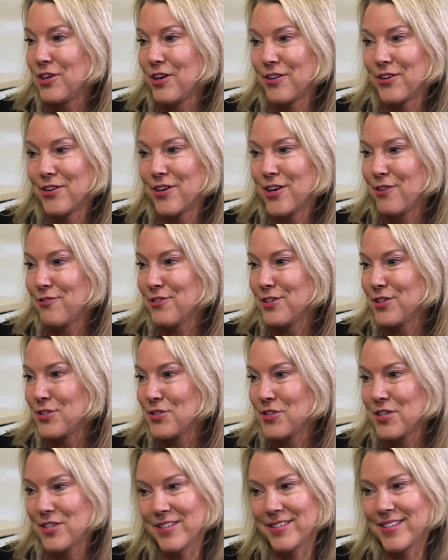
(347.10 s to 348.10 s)
call our
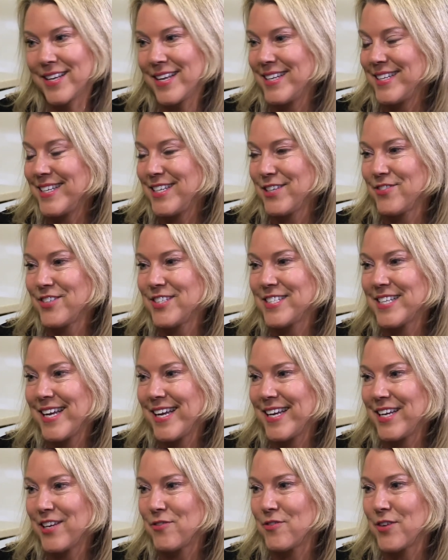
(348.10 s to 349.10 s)
office on any given
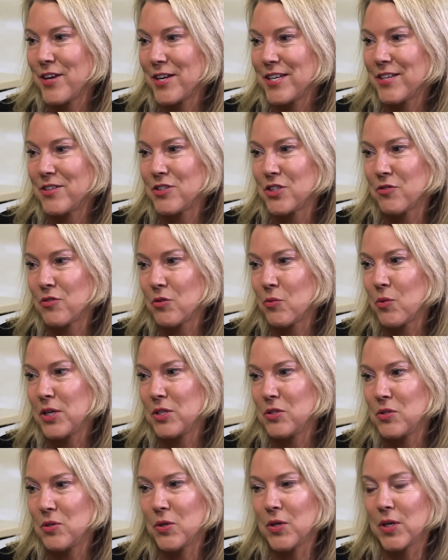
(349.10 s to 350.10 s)
day and find out different
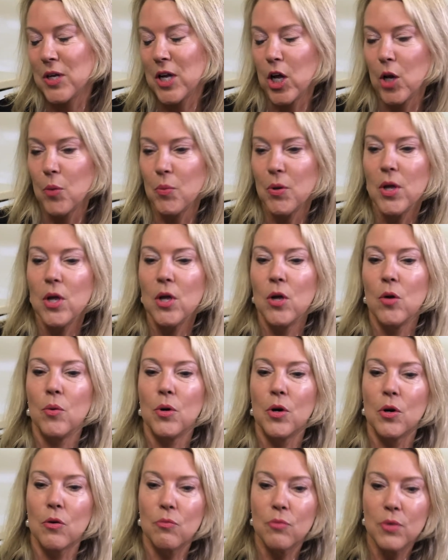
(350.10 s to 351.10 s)
ways you can help.
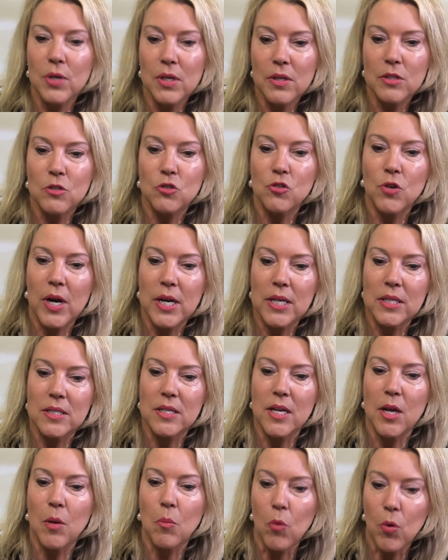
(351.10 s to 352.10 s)
We are really trying to
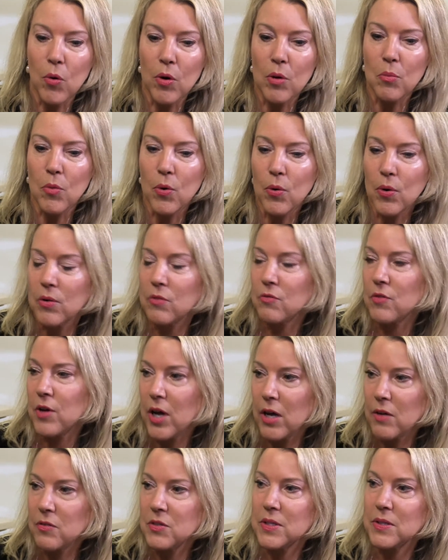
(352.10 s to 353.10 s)
get more and more
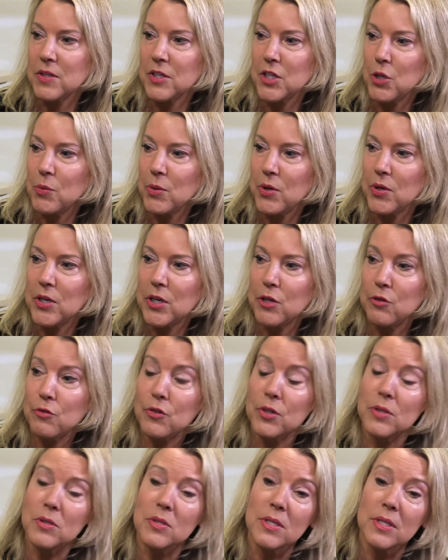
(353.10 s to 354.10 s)
involved in the community.
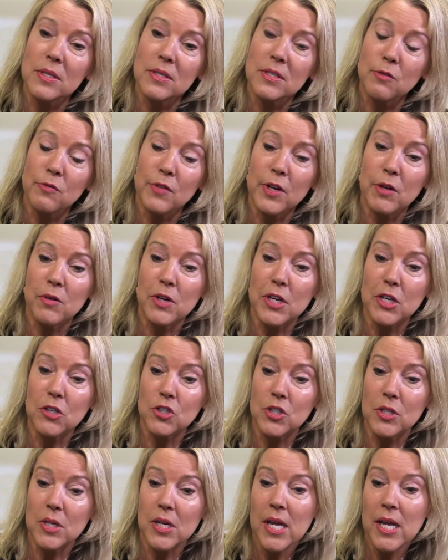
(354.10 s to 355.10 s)
For instance, the
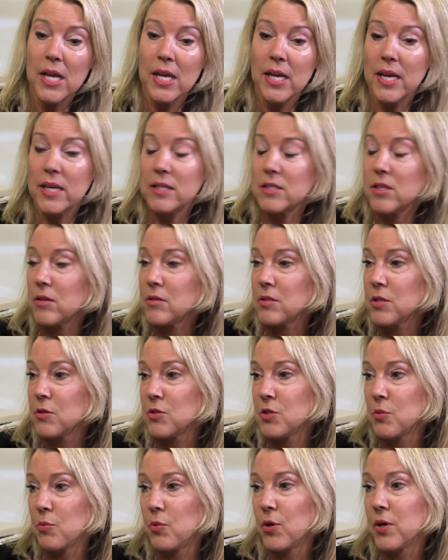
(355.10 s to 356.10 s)
foundation has also
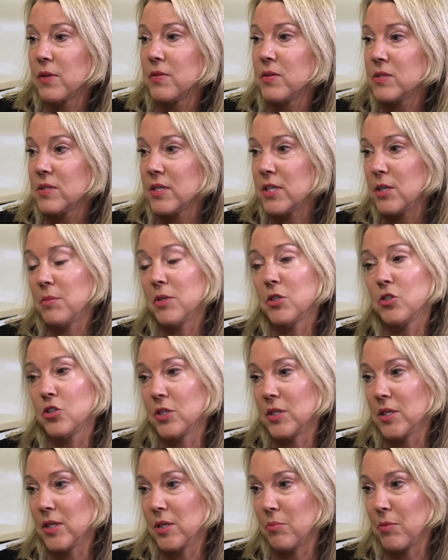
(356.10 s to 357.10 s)
supported the city
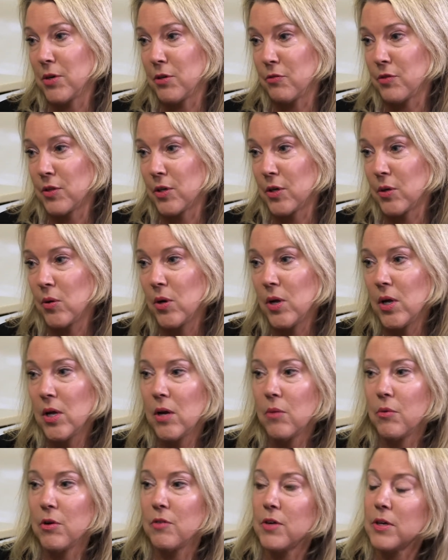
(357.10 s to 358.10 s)
mission in Buffalo.
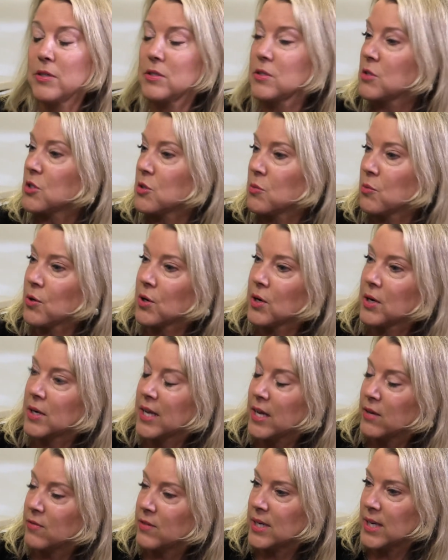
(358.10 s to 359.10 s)
We've also supported
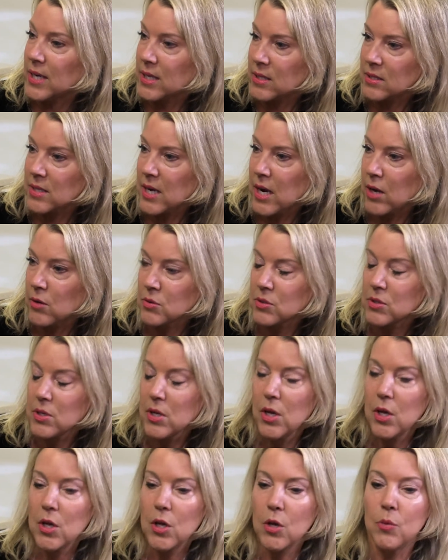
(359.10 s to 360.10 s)
Kevin Guest House.
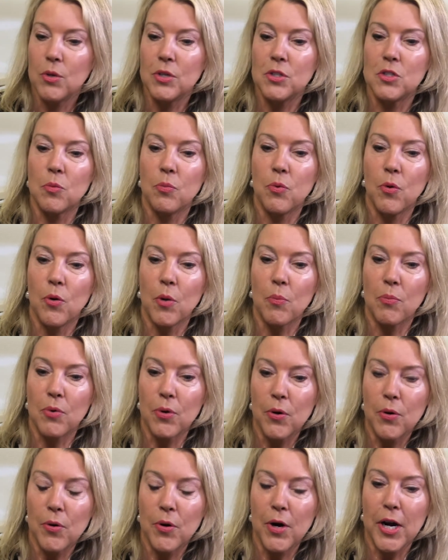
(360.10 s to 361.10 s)
We support
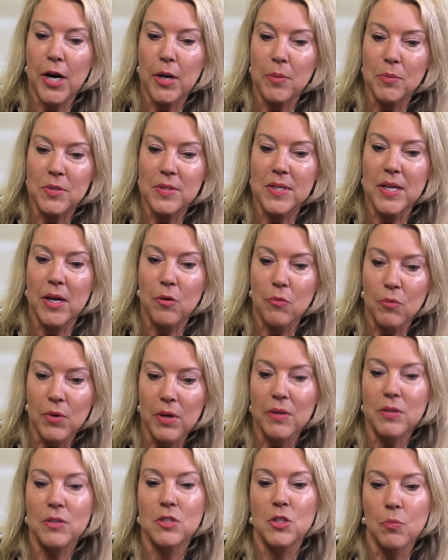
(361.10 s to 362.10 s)
programs that
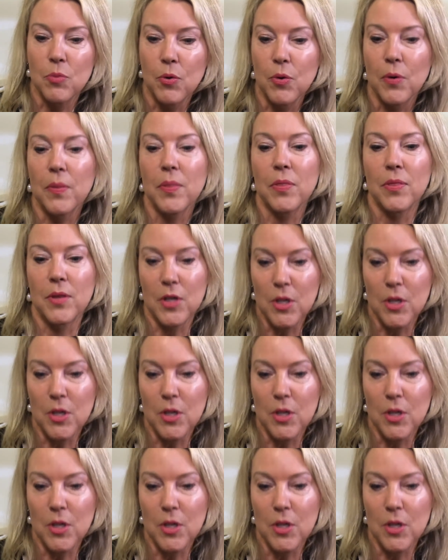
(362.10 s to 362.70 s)
really support the